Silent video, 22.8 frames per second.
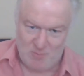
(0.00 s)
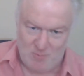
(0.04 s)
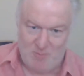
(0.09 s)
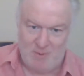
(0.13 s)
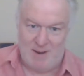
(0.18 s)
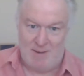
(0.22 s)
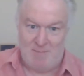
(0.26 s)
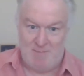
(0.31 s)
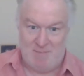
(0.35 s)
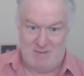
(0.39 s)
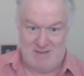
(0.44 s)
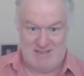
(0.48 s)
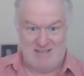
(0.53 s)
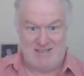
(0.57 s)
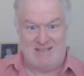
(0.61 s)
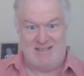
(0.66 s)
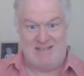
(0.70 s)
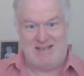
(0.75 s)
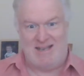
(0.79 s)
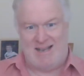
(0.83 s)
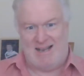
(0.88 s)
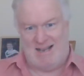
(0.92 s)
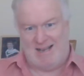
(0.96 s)
by
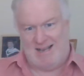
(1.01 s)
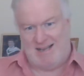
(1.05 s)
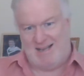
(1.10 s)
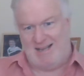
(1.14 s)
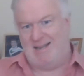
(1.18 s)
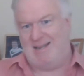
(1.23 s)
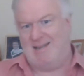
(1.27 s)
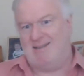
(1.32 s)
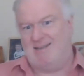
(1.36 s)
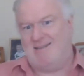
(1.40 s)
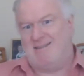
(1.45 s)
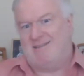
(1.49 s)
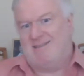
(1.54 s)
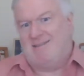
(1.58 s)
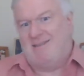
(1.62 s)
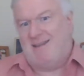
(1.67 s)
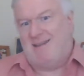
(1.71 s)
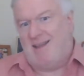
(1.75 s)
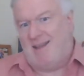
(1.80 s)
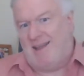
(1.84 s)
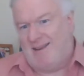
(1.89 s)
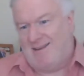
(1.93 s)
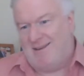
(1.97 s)
mistake
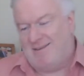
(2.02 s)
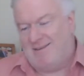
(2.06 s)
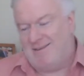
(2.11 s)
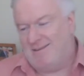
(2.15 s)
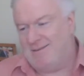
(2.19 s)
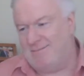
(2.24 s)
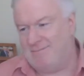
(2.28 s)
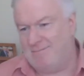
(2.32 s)
instead.